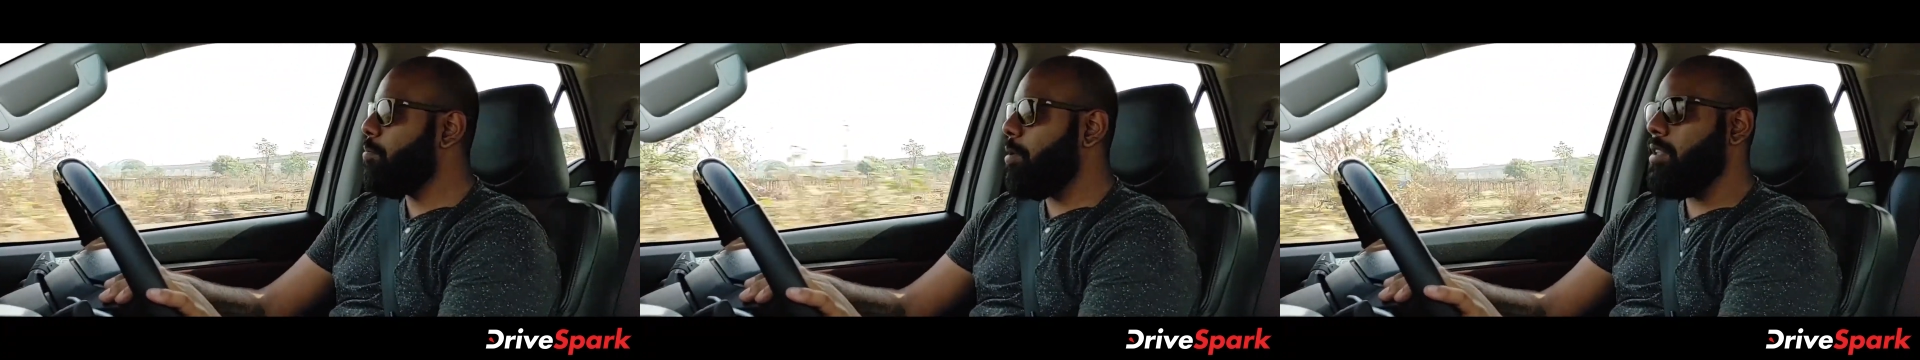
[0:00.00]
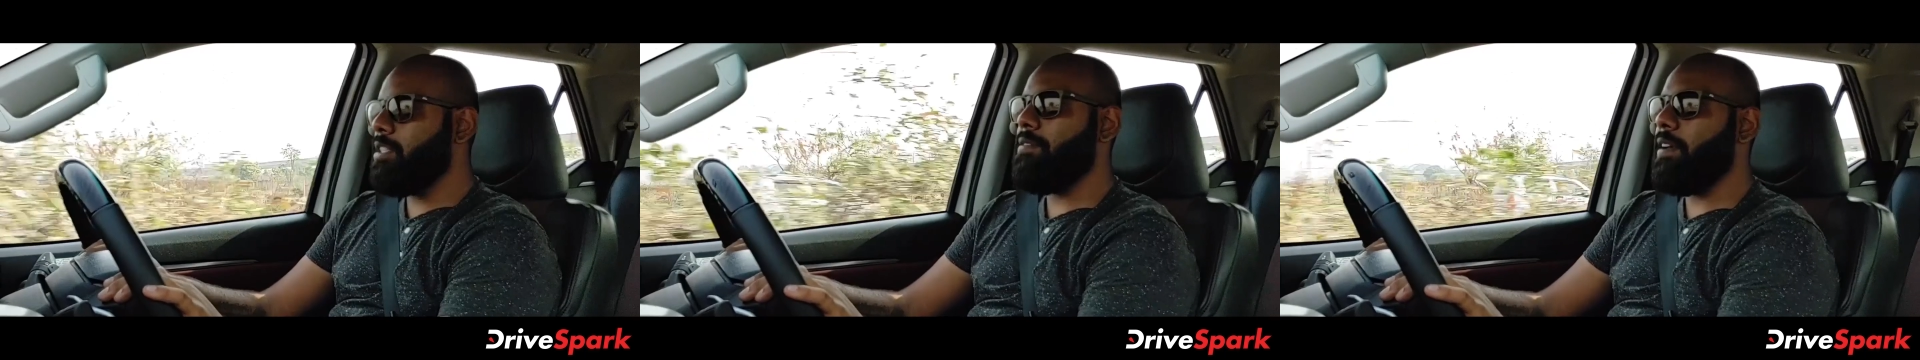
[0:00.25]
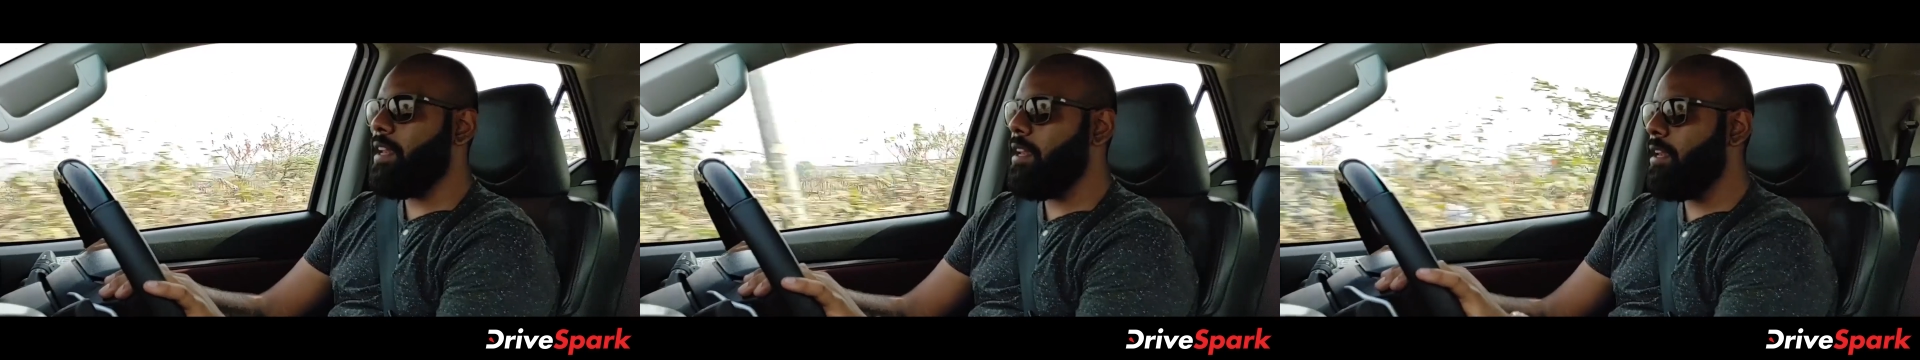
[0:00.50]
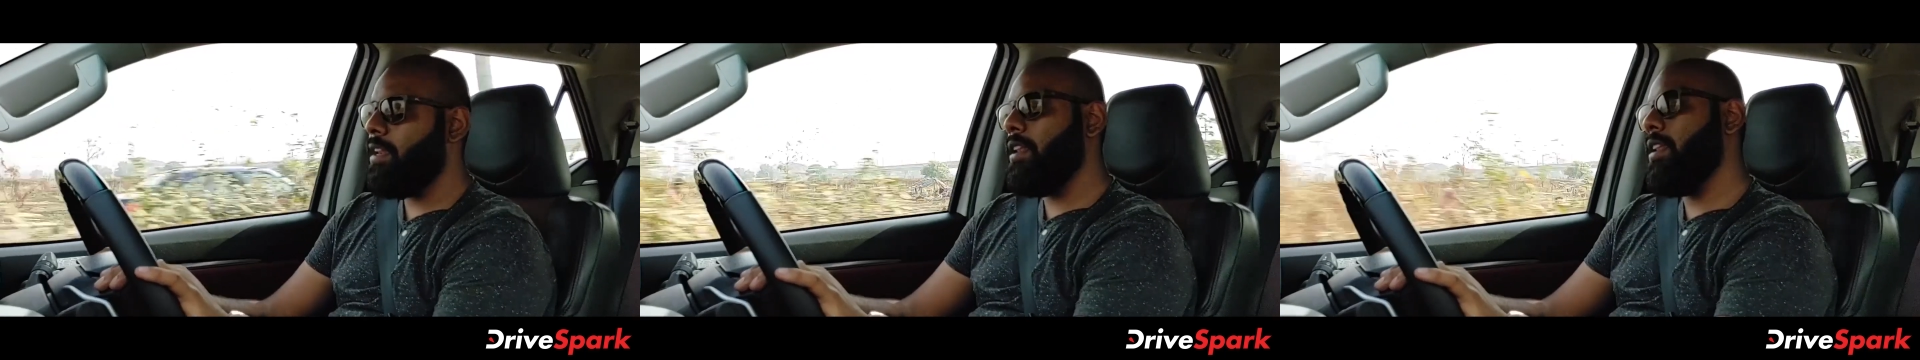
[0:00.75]
pulls
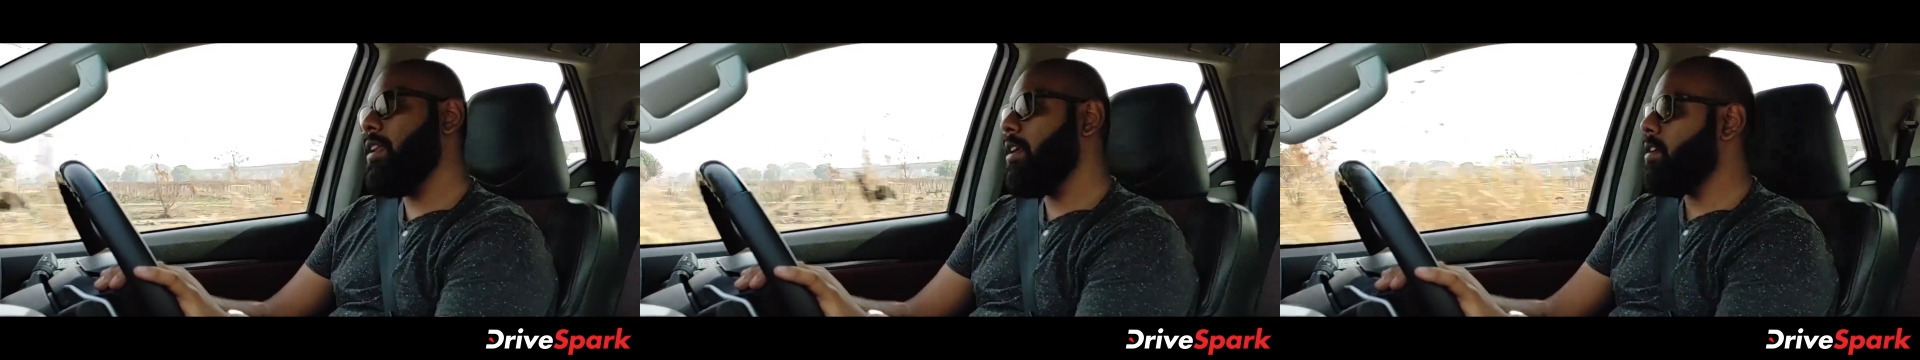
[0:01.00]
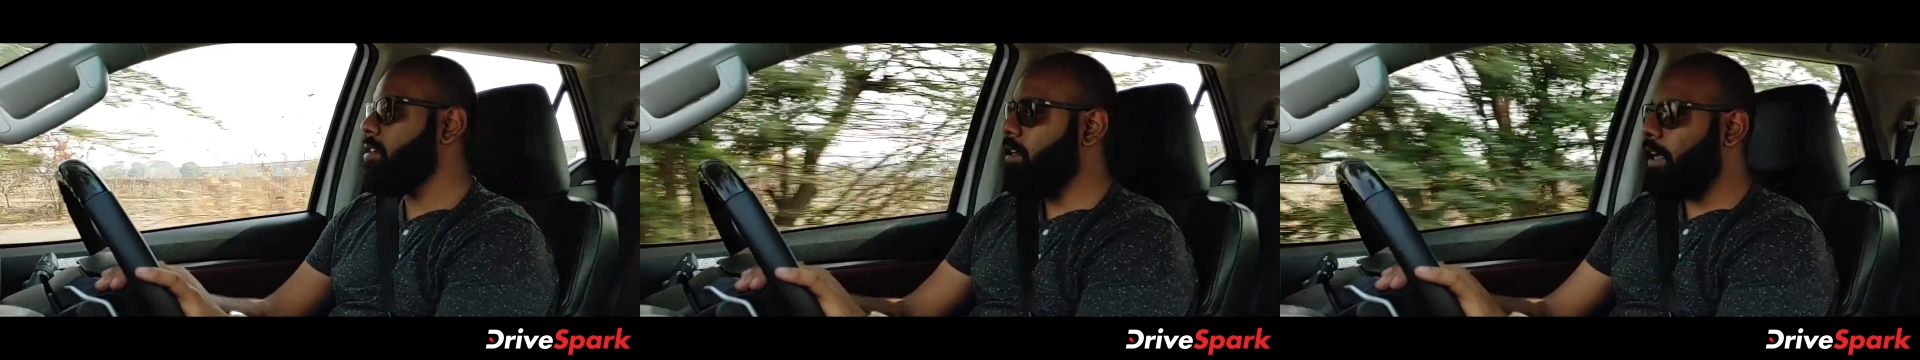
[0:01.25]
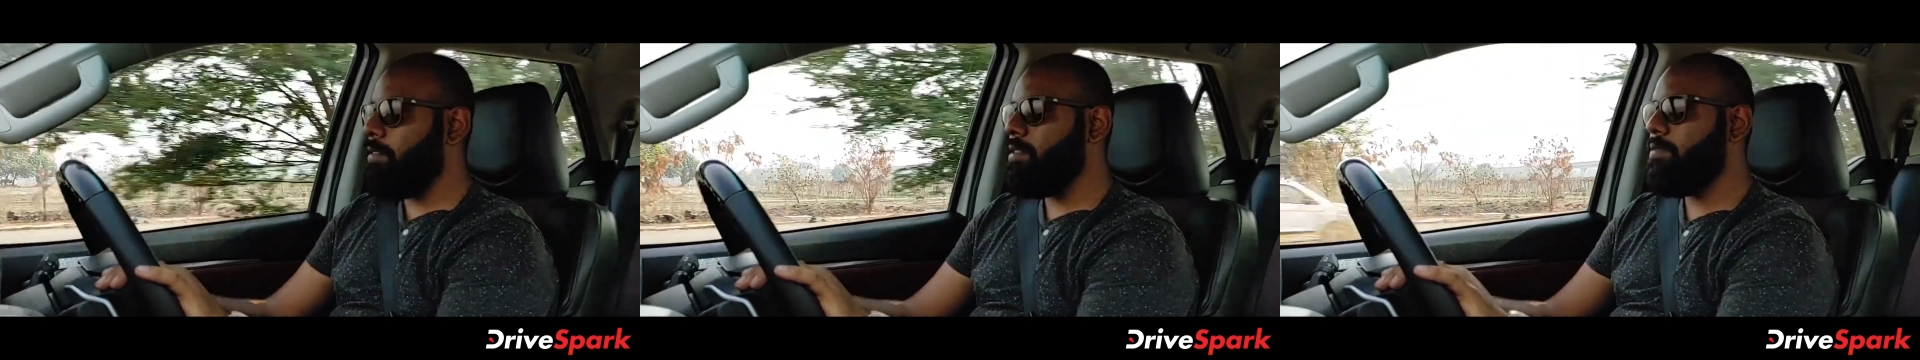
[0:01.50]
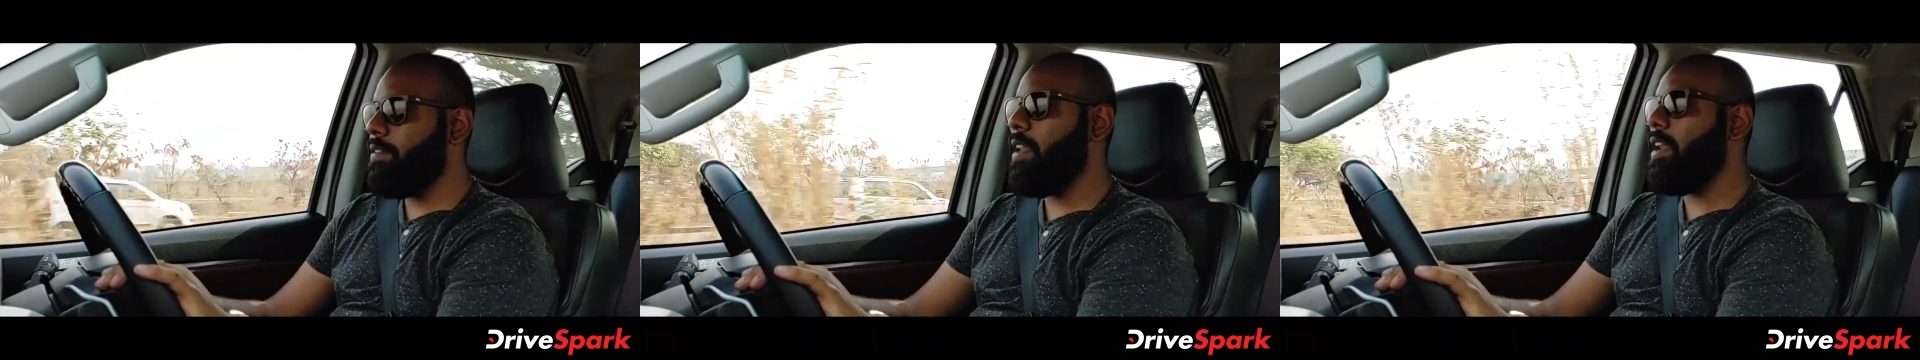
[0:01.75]
well,
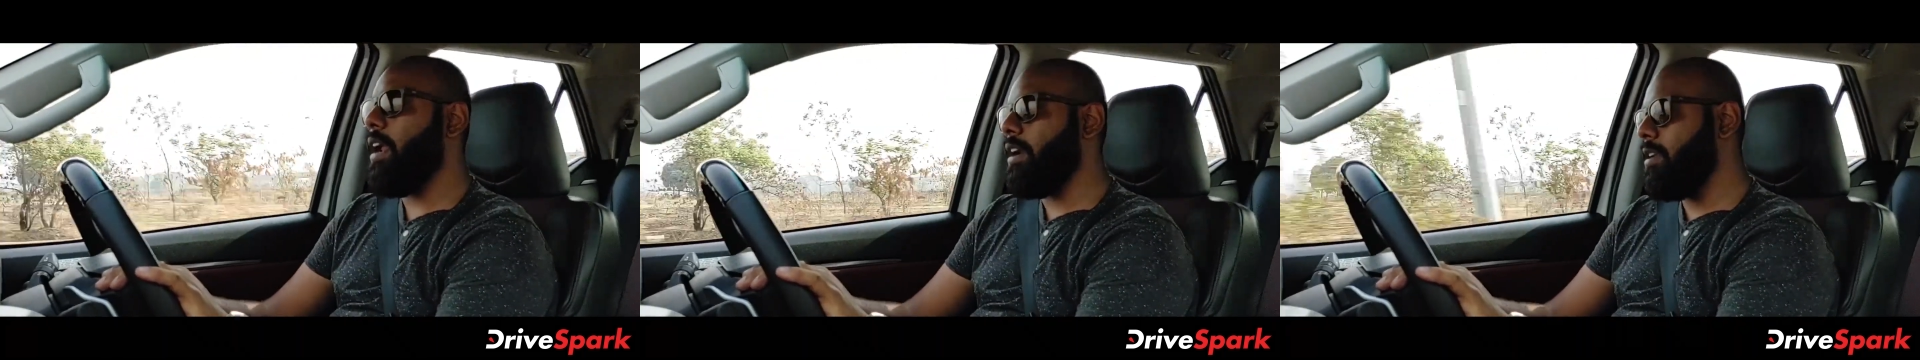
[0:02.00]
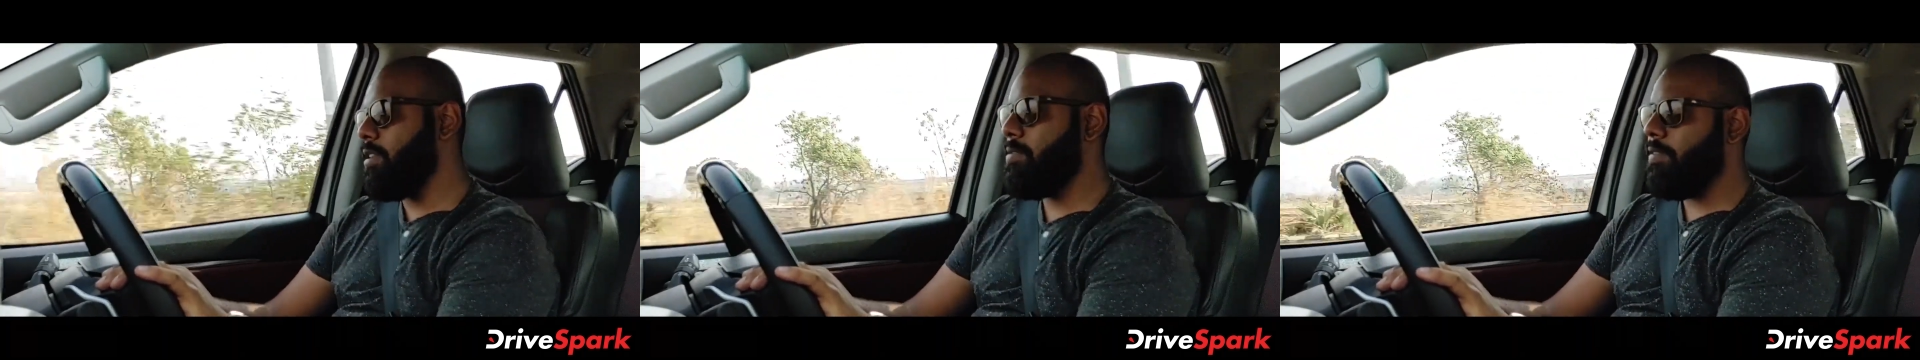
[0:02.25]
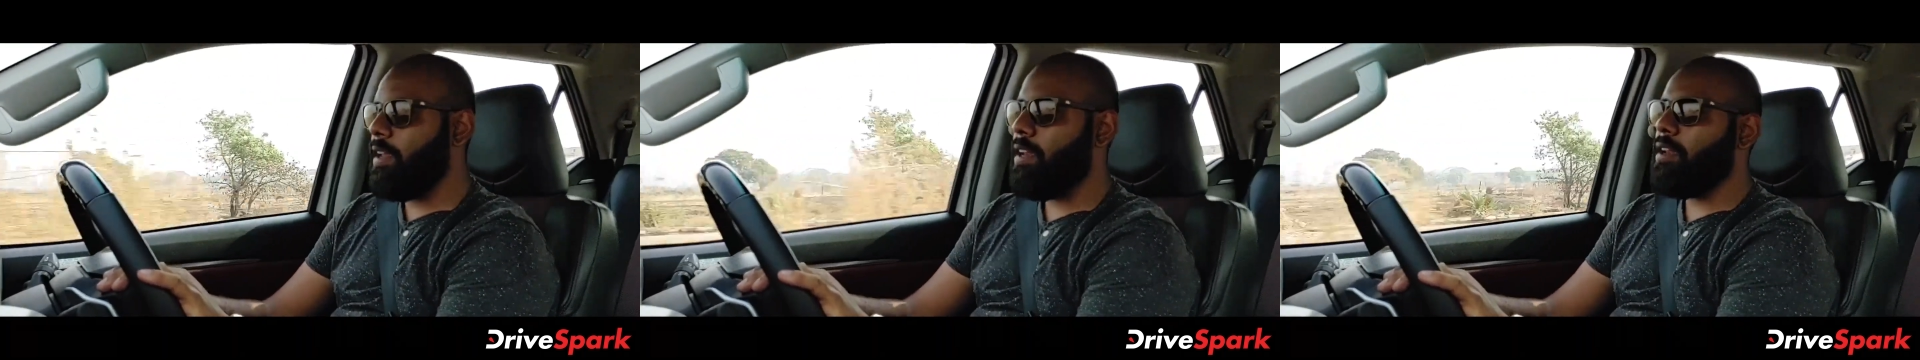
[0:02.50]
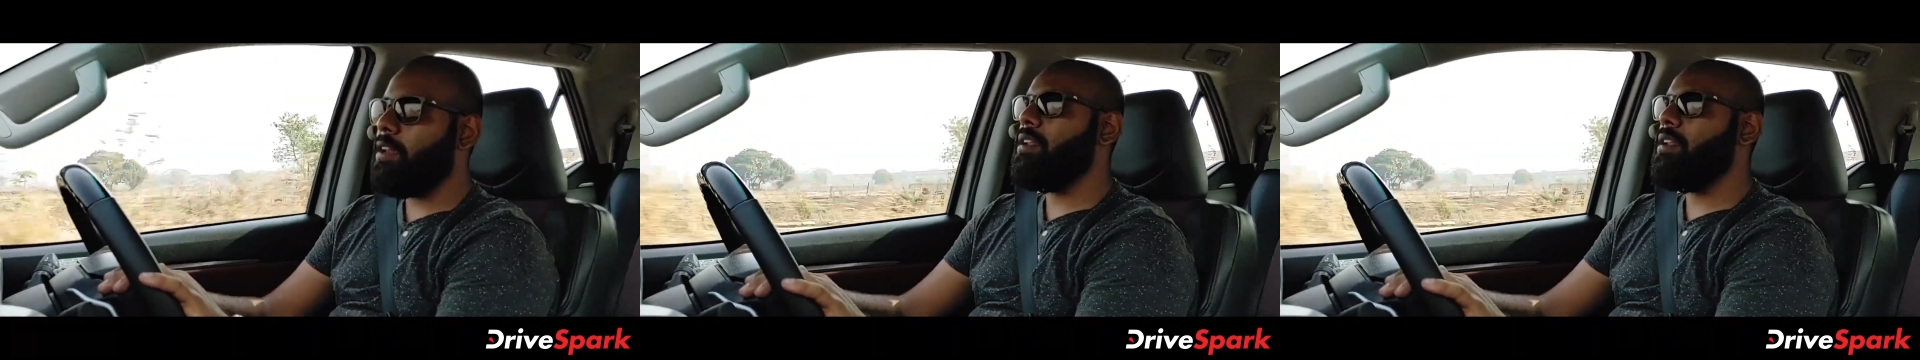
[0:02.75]
drives well, handles well.